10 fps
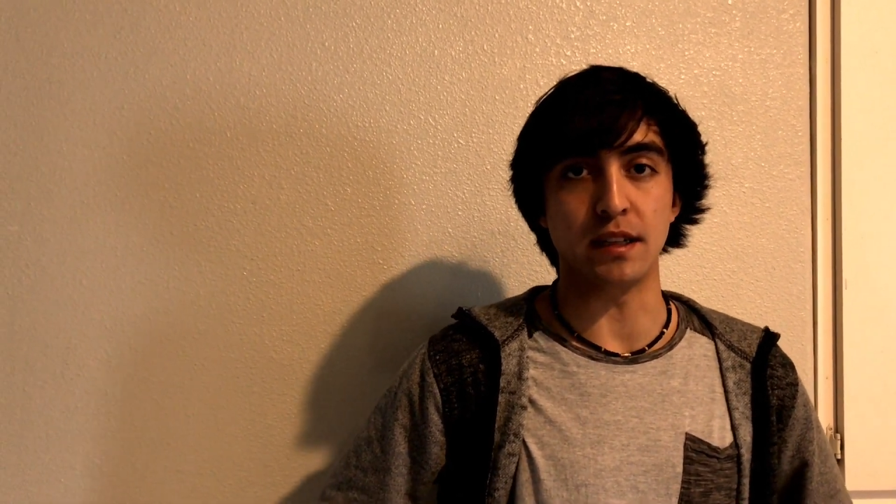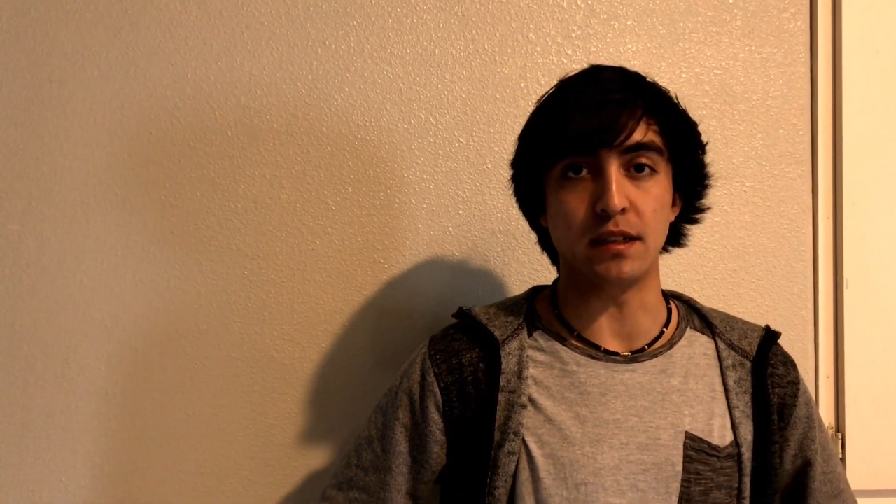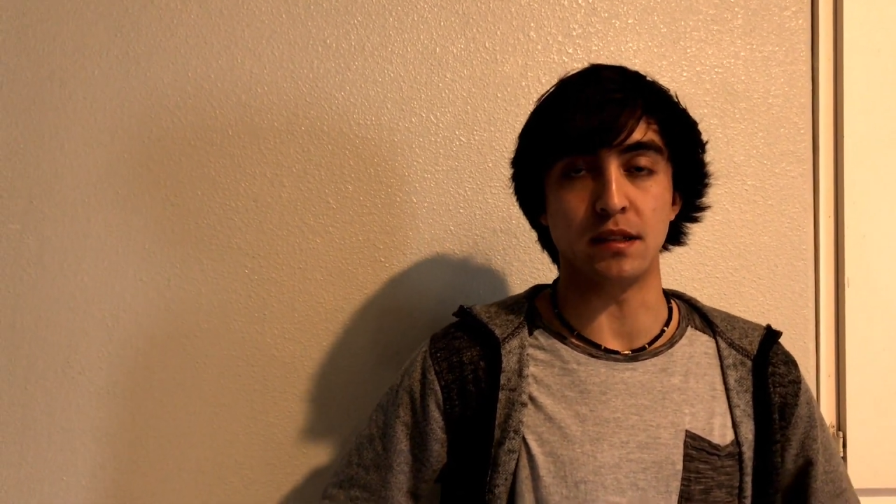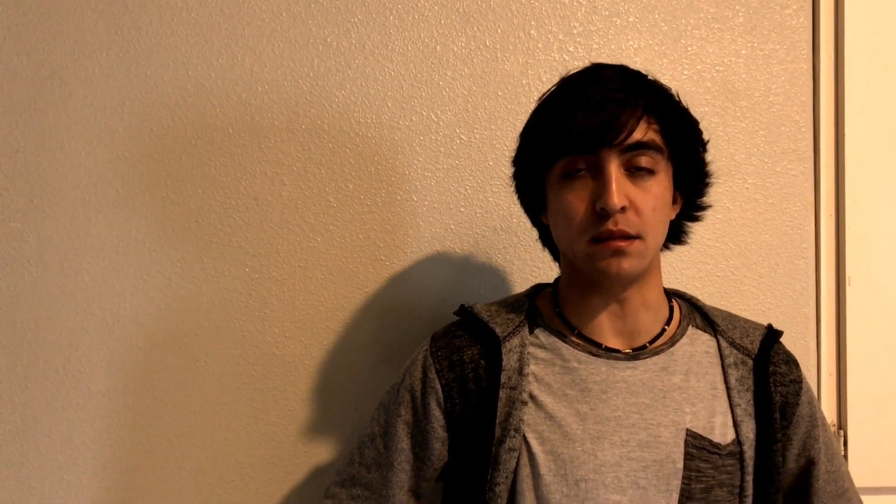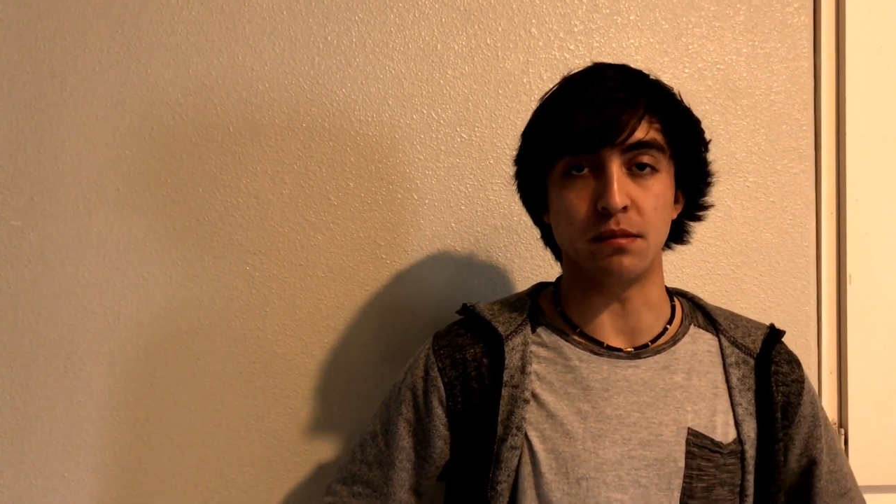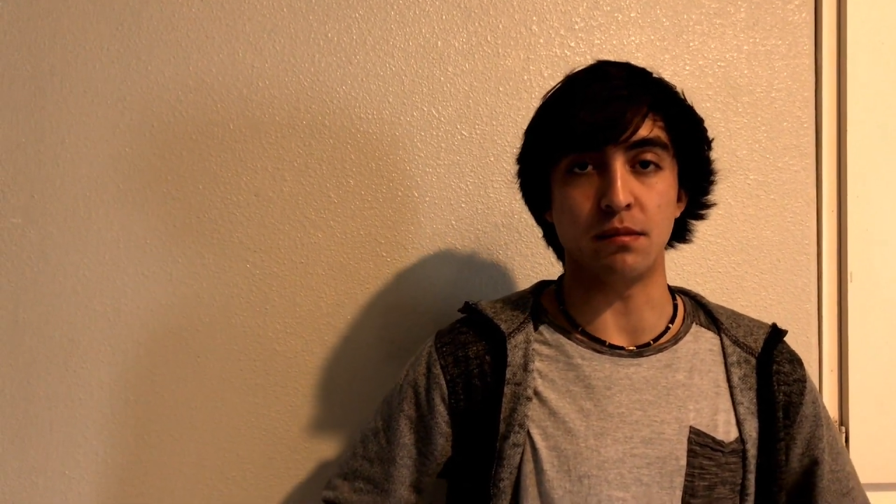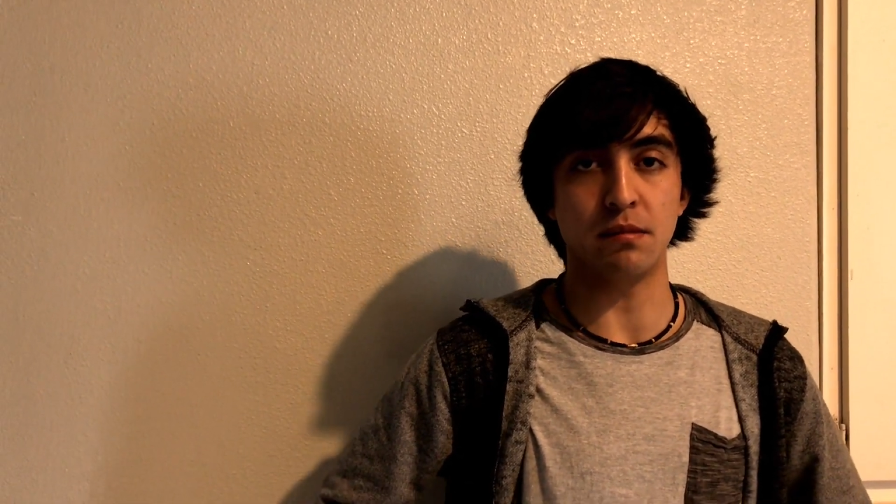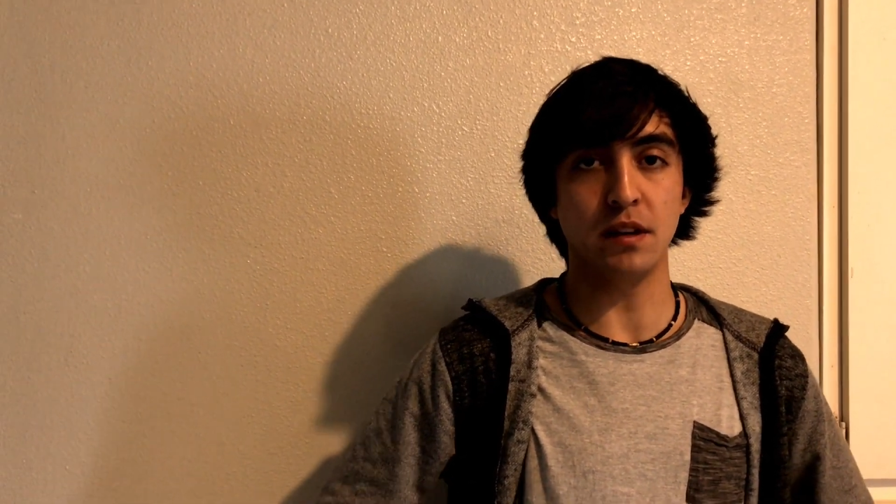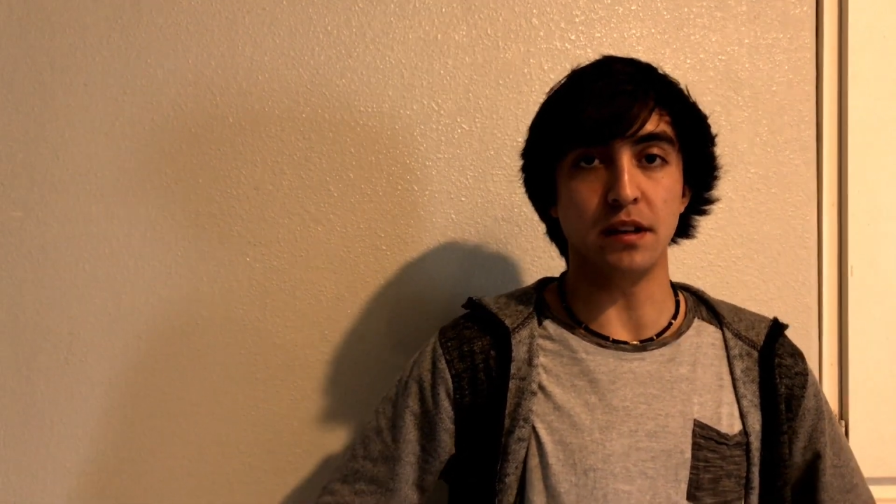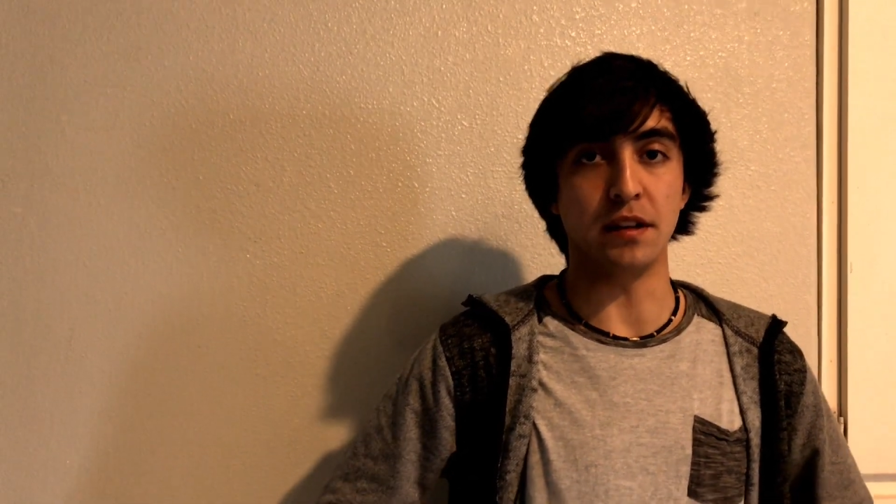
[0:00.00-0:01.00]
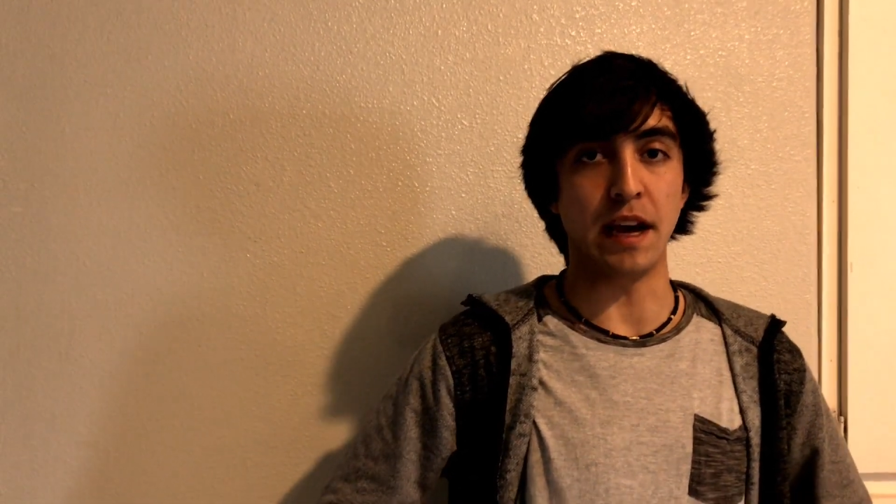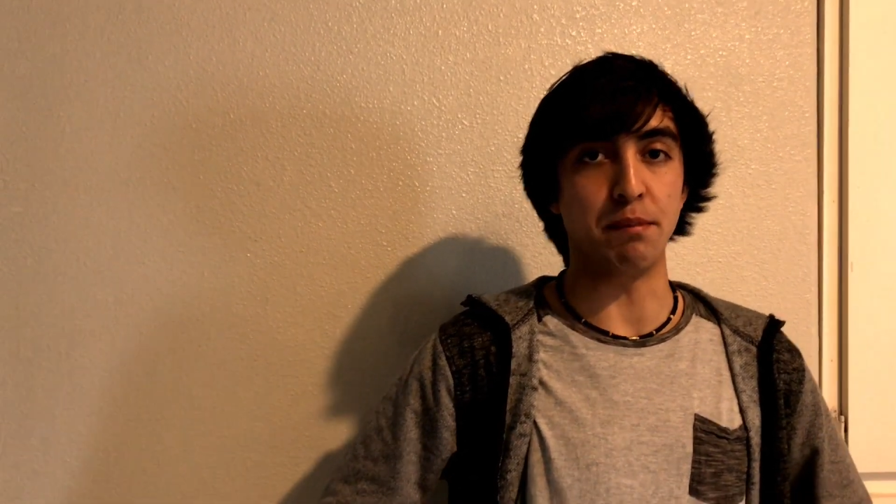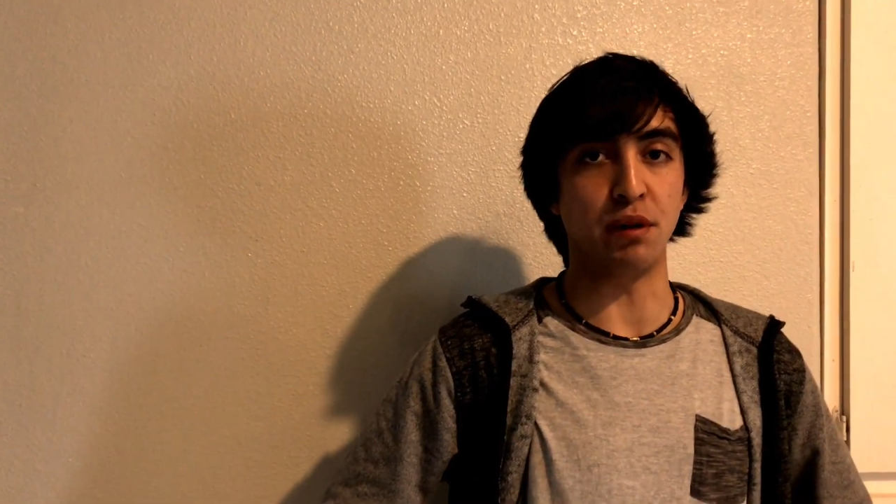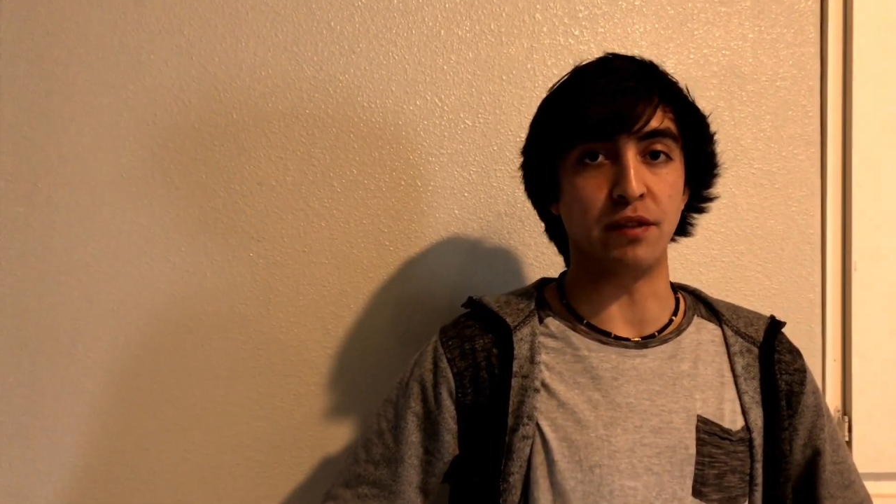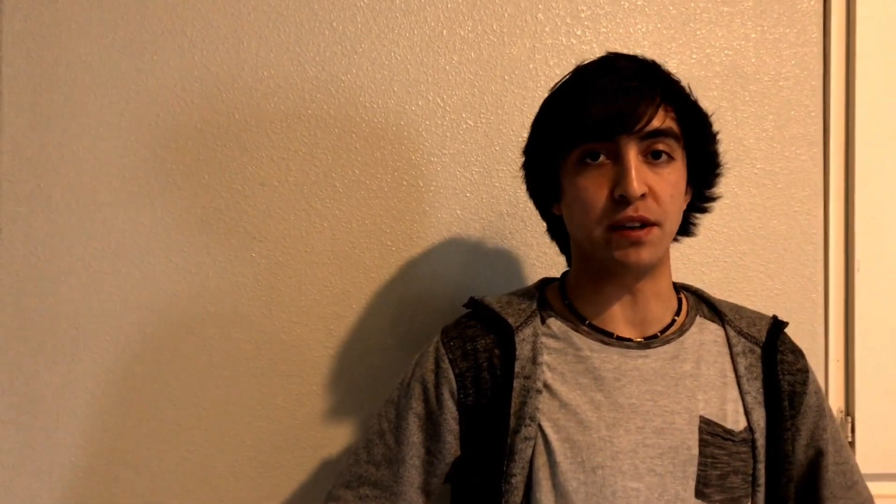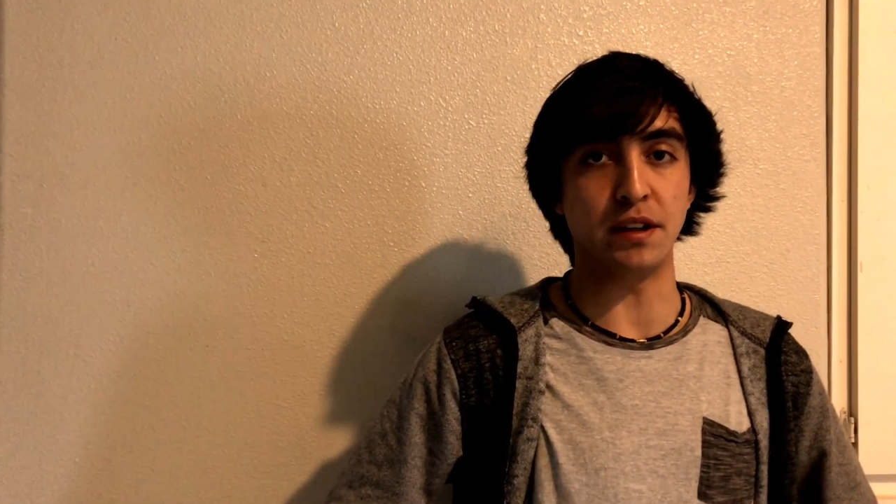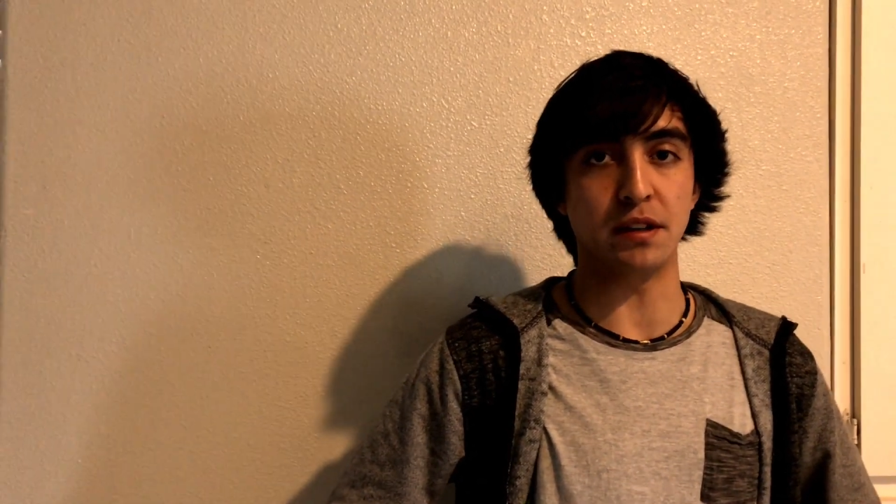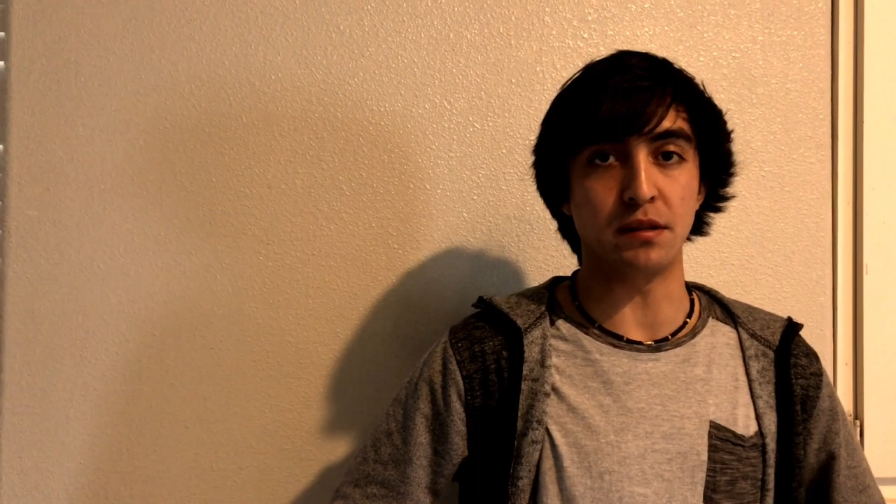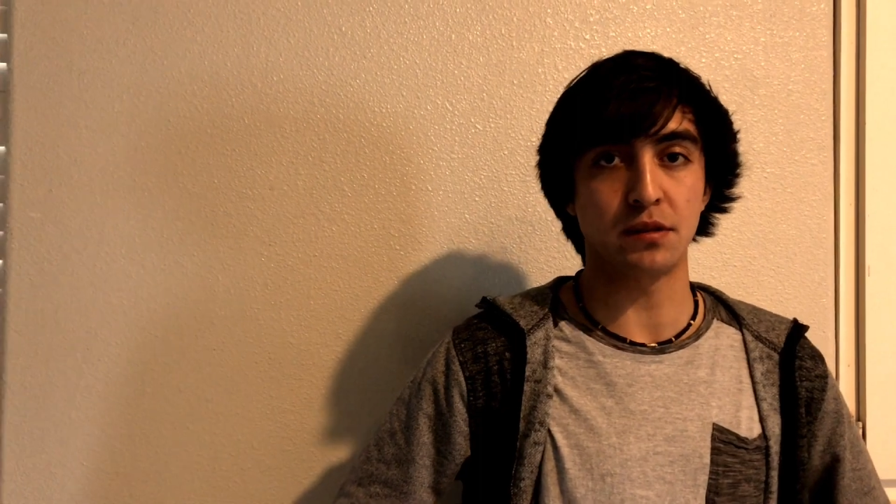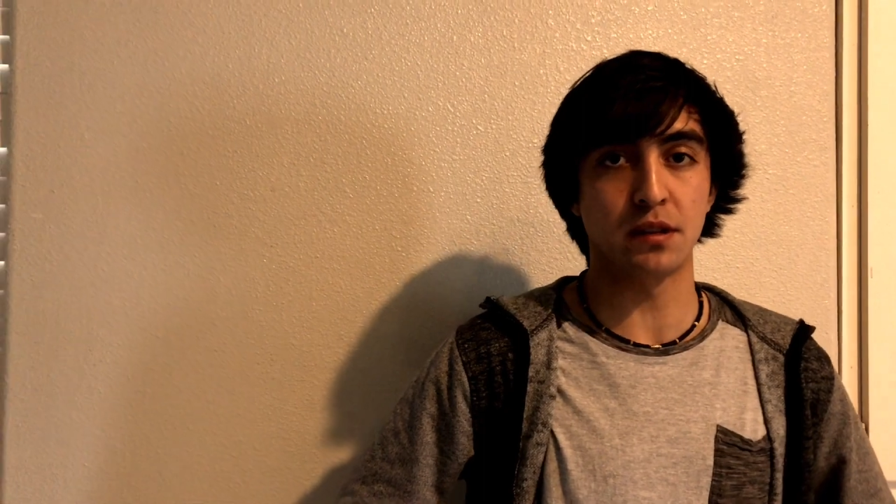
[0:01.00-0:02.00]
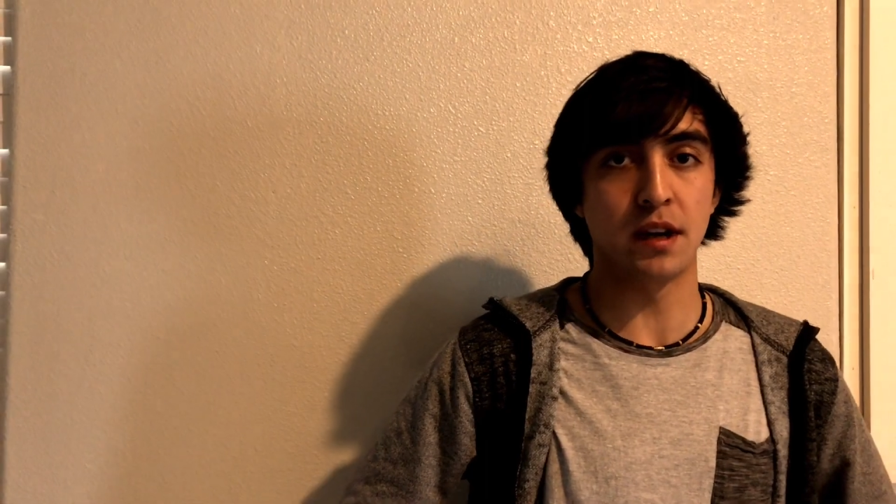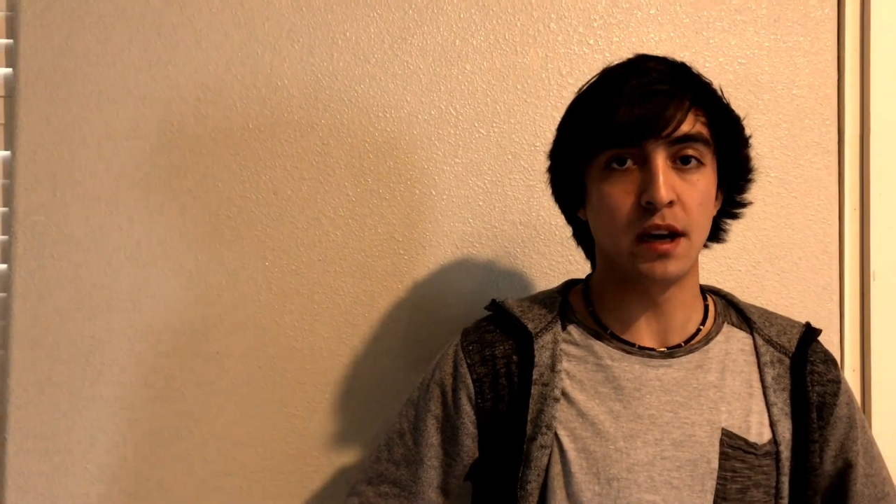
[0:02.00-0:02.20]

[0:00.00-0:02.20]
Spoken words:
into some gameplay videos.